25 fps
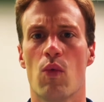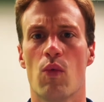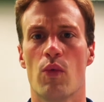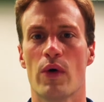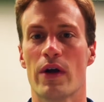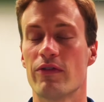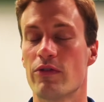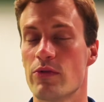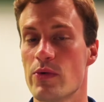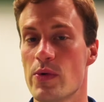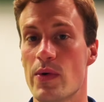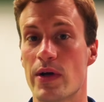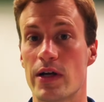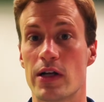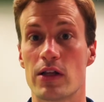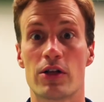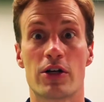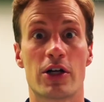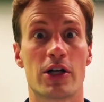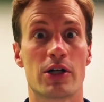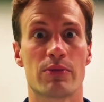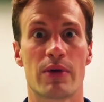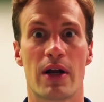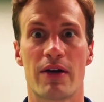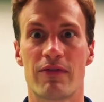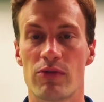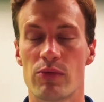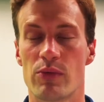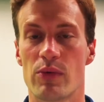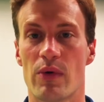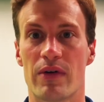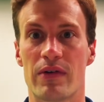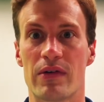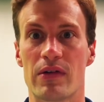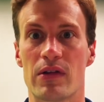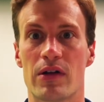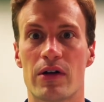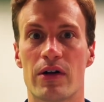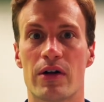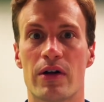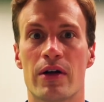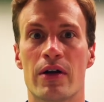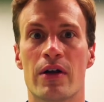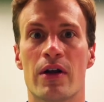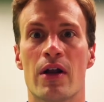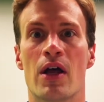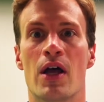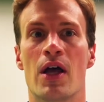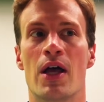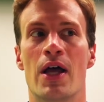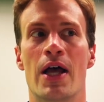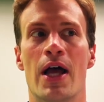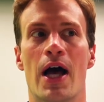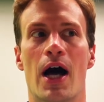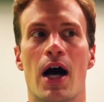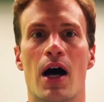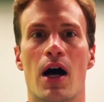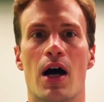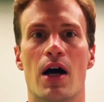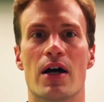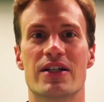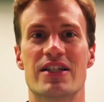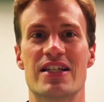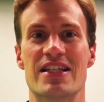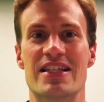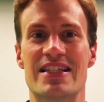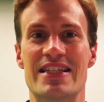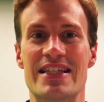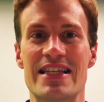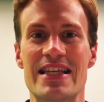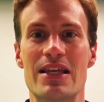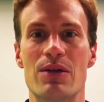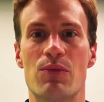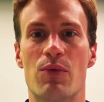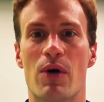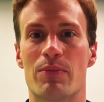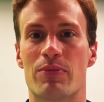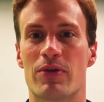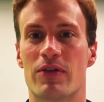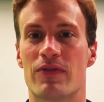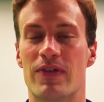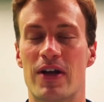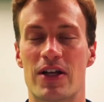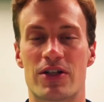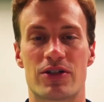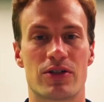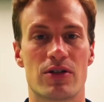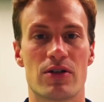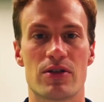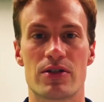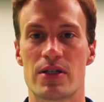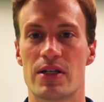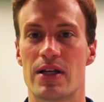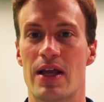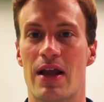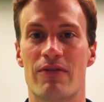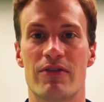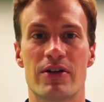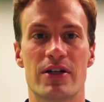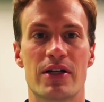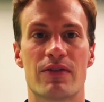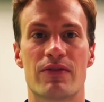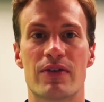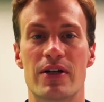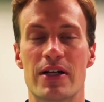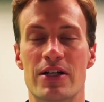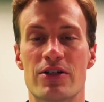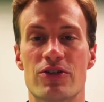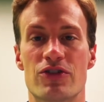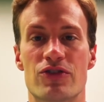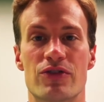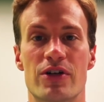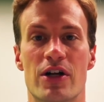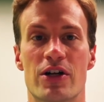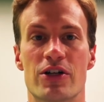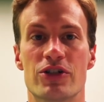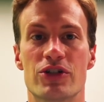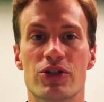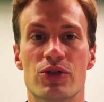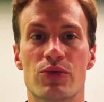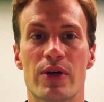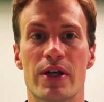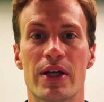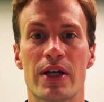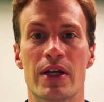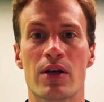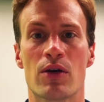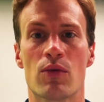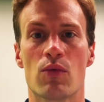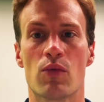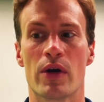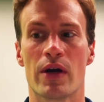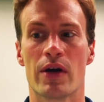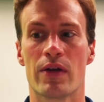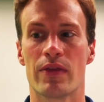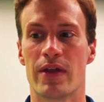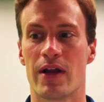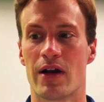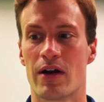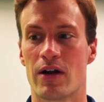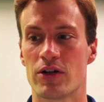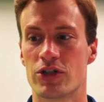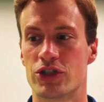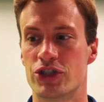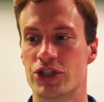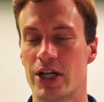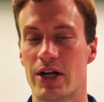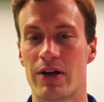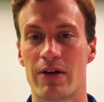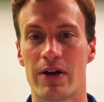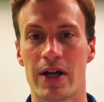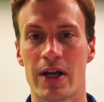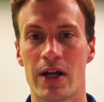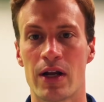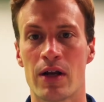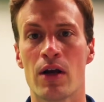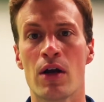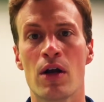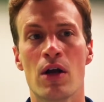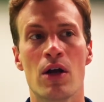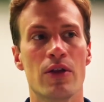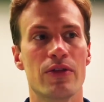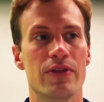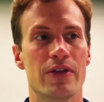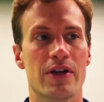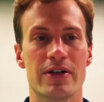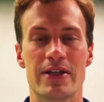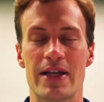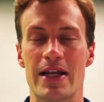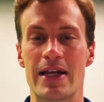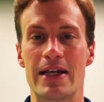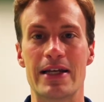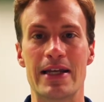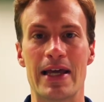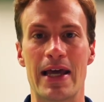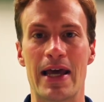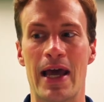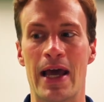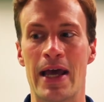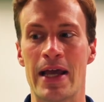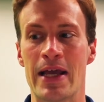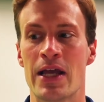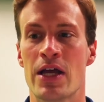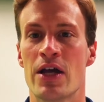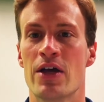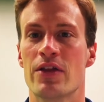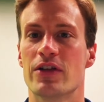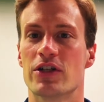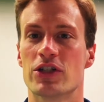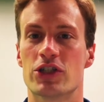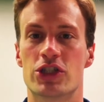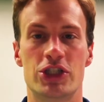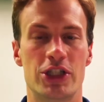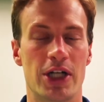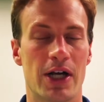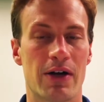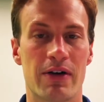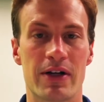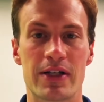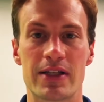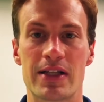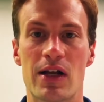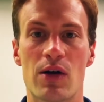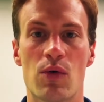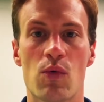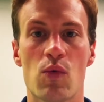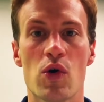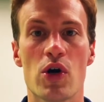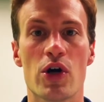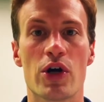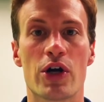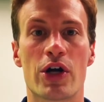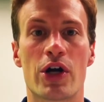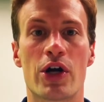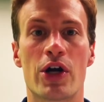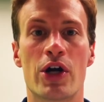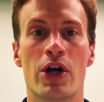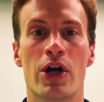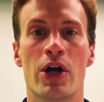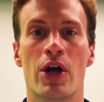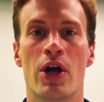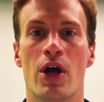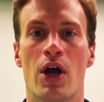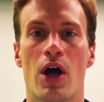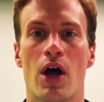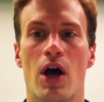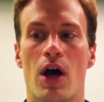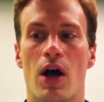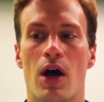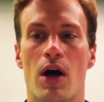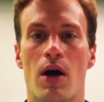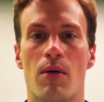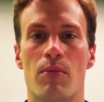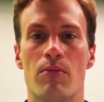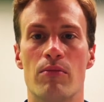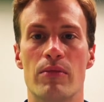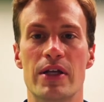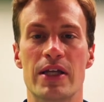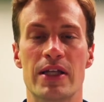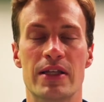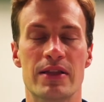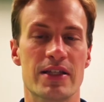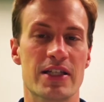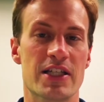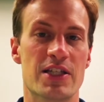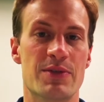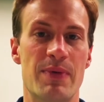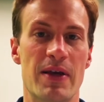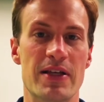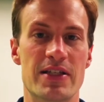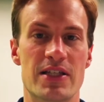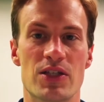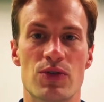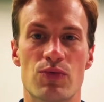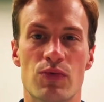whatever we want to learn, whenever we want to learn, uh, to see what professionals in every different industry are doing, where they're sharing their day to day, they're sharing their work um, in these spaces.